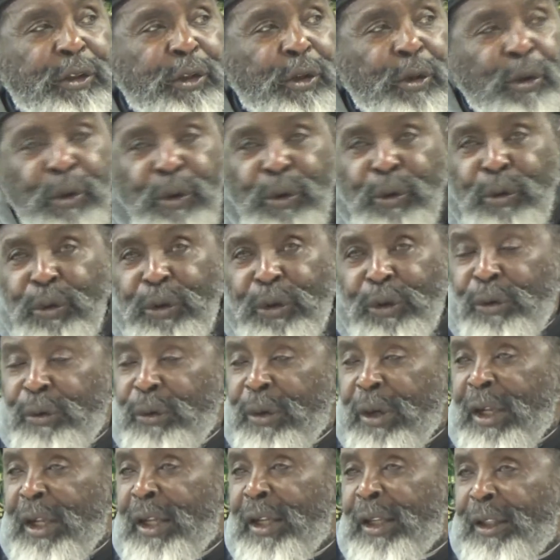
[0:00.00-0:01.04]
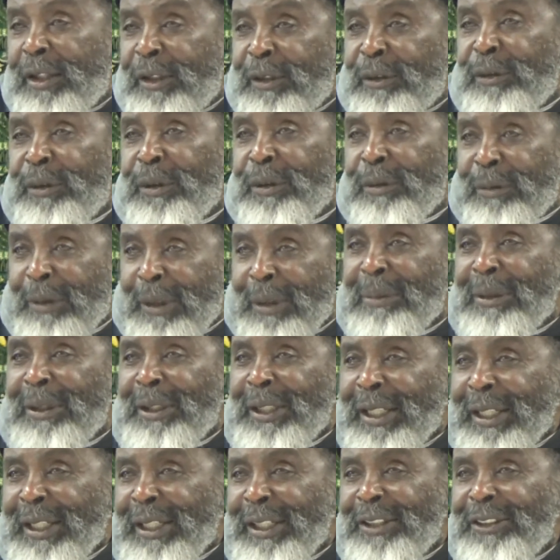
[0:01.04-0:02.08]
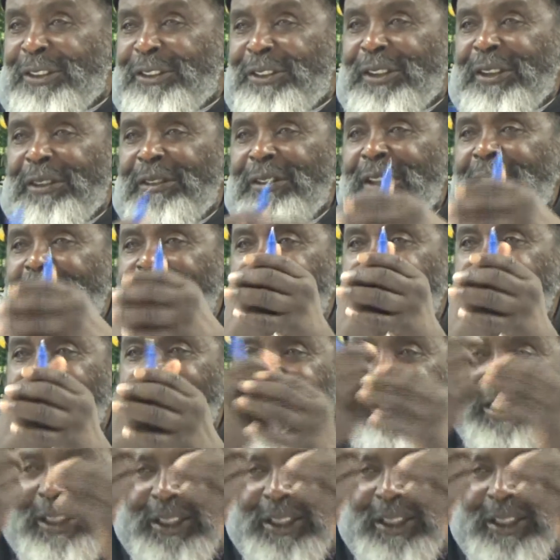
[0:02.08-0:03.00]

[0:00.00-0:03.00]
the whole Quran during Ramadan and stuff like that,